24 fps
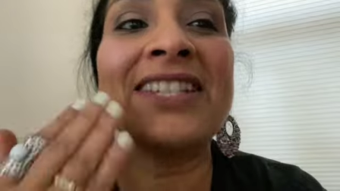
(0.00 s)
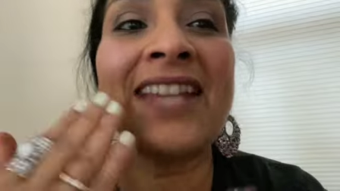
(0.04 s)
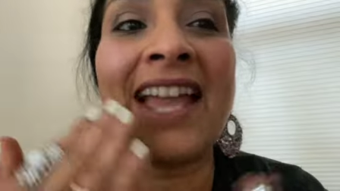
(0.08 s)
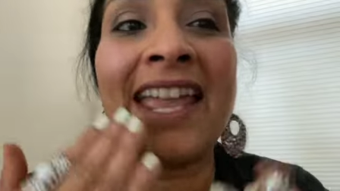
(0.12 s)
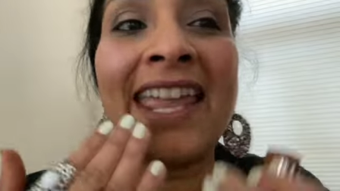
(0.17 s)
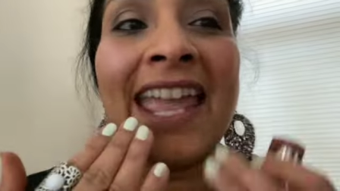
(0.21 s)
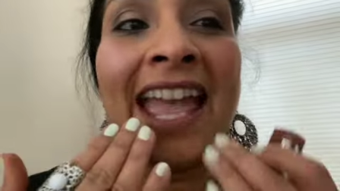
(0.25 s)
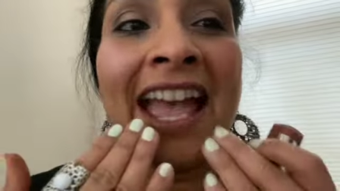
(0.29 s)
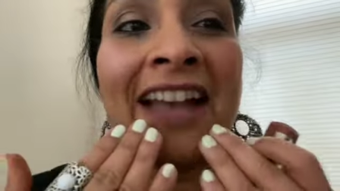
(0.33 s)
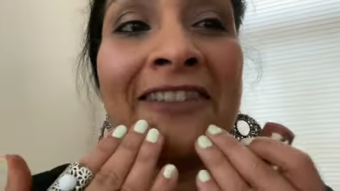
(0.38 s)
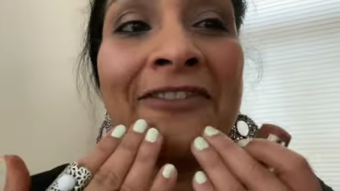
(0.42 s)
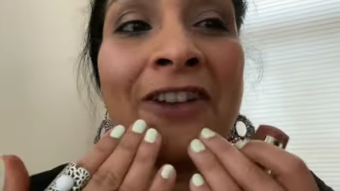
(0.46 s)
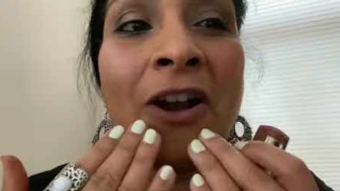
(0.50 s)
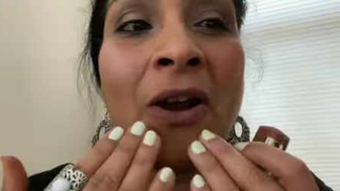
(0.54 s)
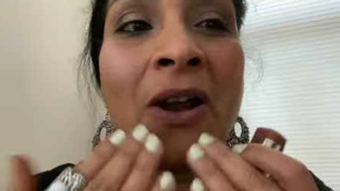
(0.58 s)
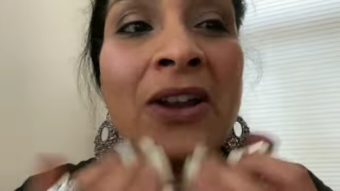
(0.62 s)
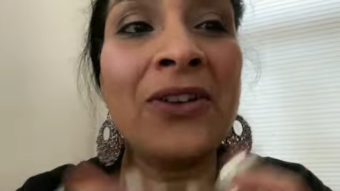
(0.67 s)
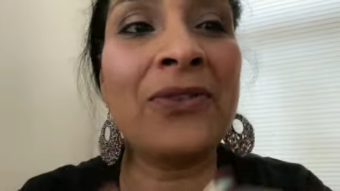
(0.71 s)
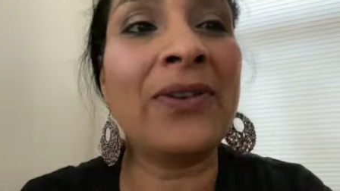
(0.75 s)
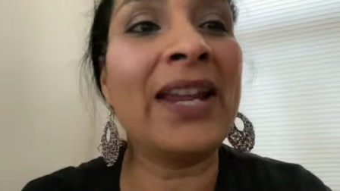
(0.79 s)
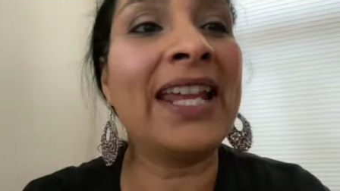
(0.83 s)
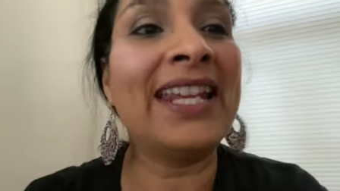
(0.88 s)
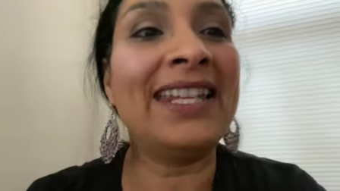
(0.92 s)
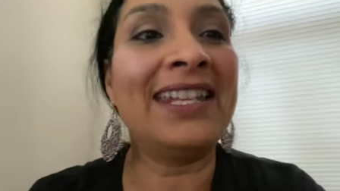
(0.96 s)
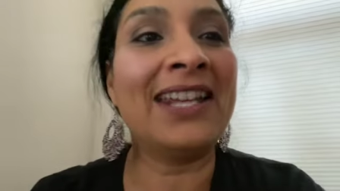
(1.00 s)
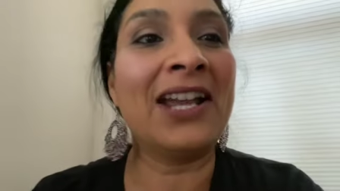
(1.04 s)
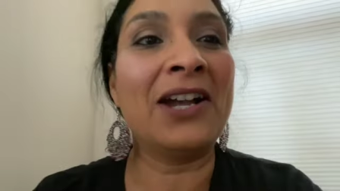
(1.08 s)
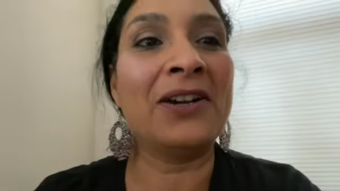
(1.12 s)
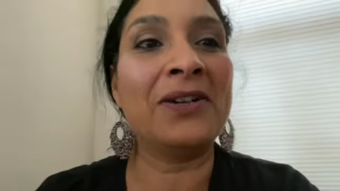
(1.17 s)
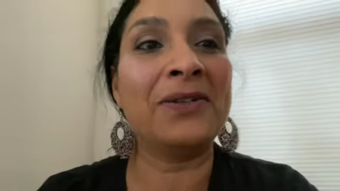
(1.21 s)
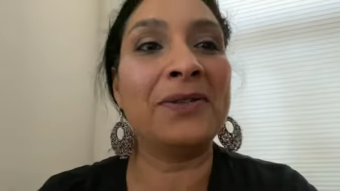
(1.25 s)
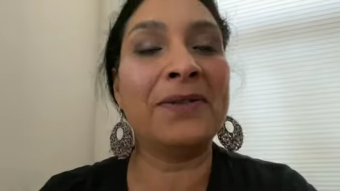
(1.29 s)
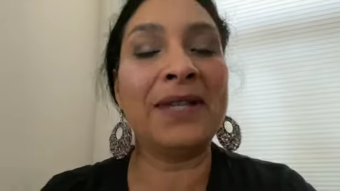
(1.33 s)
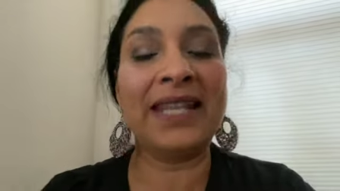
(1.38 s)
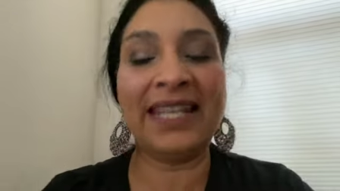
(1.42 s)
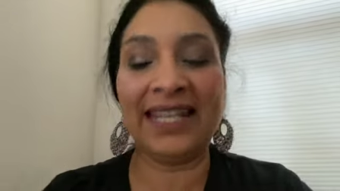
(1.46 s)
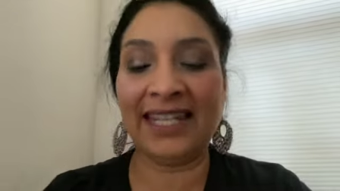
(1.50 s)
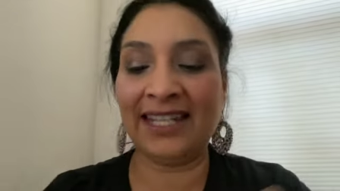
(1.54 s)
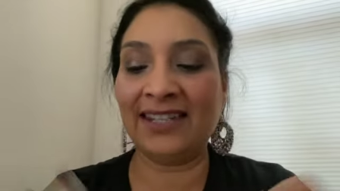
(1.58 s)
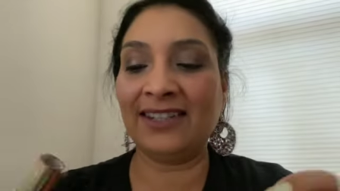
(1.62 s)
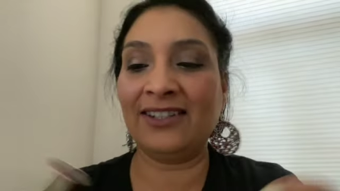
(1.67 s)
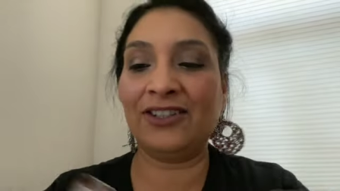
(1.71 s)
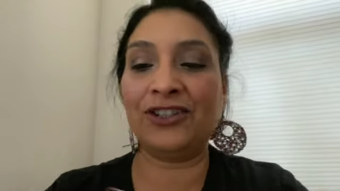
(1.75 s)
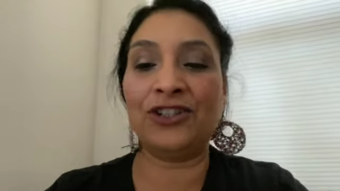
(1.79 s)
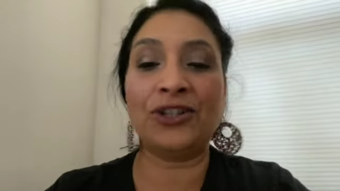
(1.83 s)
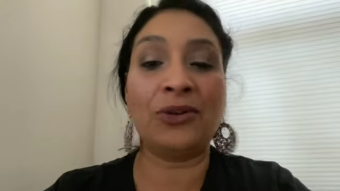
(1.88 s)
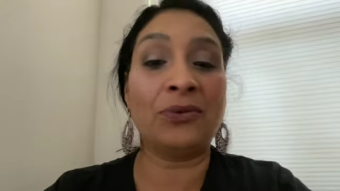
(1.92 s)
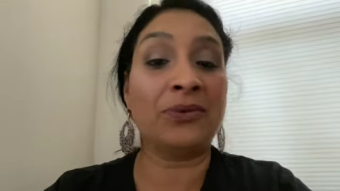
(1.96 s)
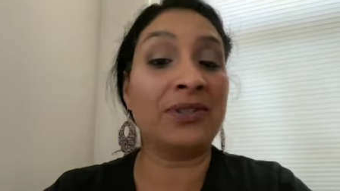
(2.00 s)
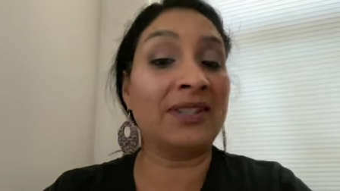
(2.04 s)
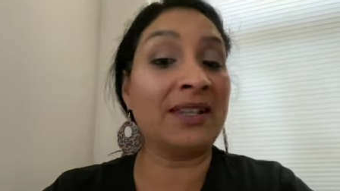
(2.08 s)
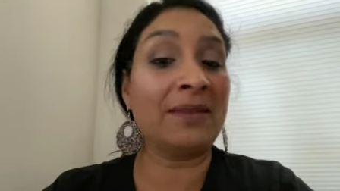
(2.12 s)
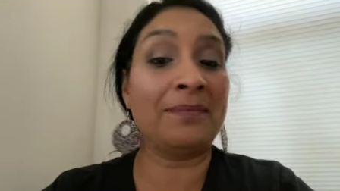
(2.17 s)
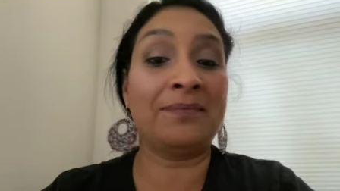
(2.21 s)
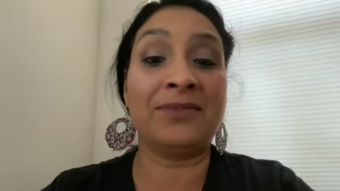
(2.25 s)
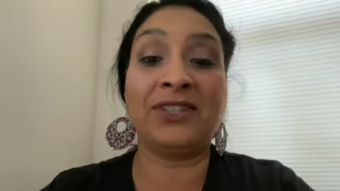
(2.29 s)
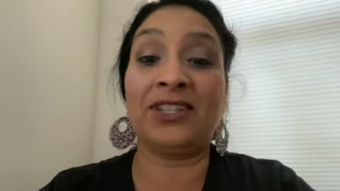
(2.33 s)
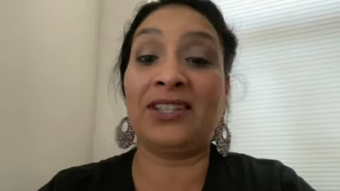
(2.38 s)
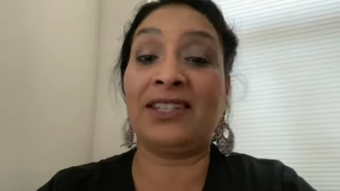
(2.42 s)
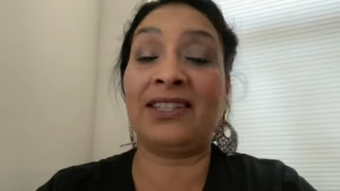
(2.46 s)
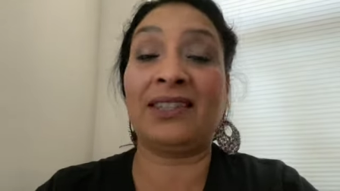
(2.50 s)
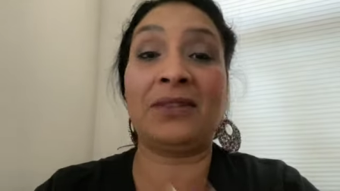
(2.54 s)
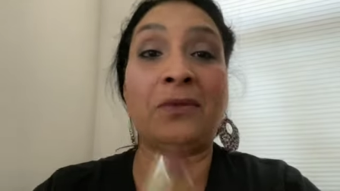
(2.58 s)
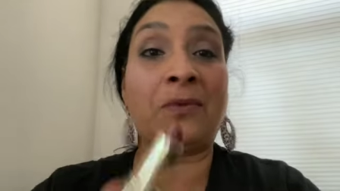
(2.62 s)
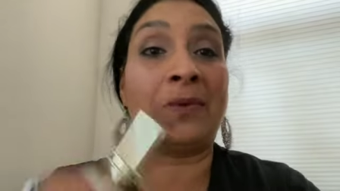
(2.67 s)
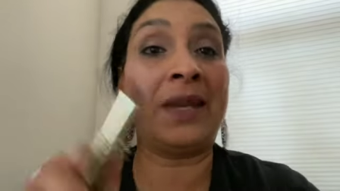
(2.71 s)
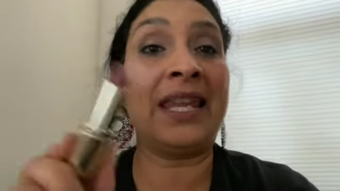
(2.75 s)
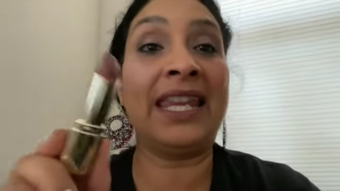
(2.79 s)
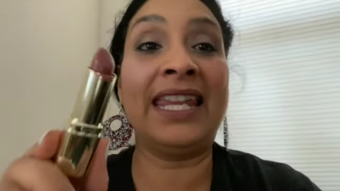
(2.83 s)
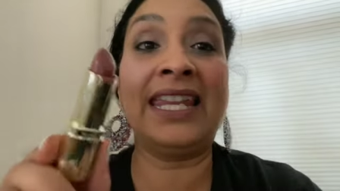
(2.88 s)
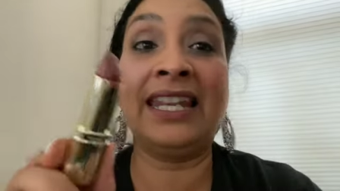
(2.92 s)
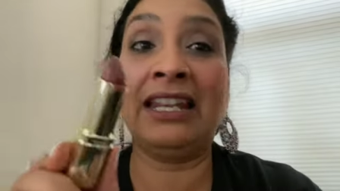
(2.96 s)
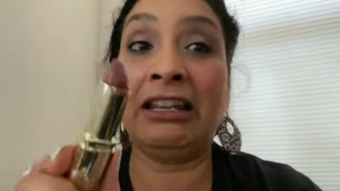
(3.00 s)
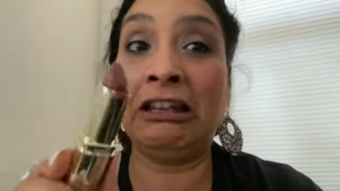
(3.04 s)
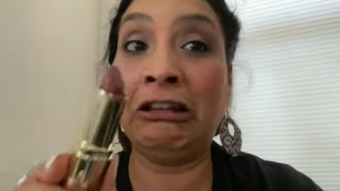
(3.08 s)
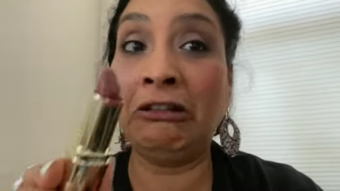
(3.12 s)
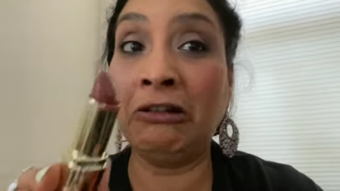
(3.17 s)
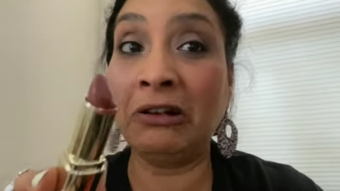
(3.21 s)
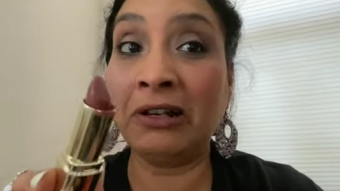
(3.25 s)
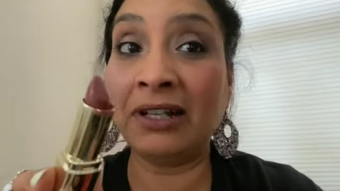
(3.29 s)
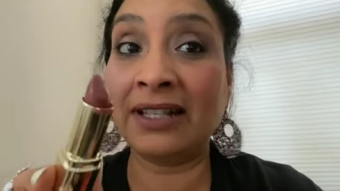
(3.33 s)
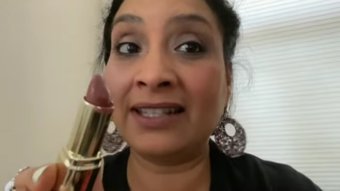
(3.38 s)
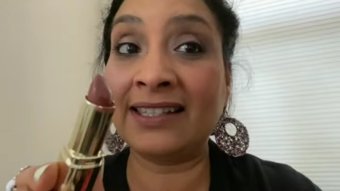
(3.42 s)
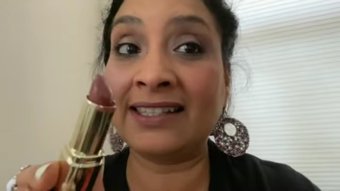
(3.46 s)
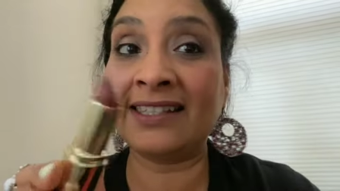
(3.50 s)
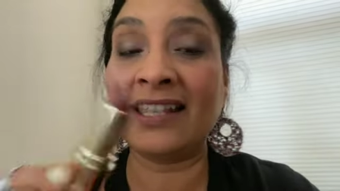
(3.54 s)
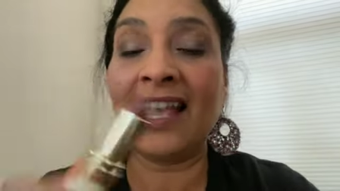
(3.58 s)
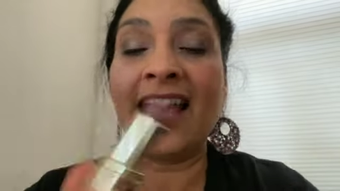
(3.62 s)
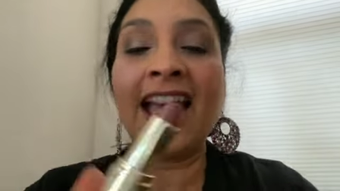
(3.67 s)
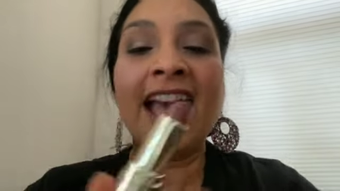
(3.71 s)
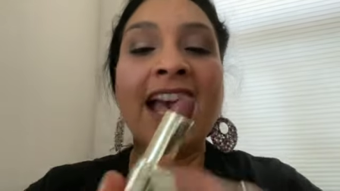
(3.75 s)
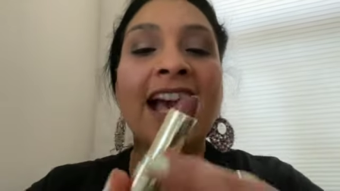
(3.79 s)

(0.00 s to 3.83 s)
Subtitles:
I have on right now. It shows up just the way it looks.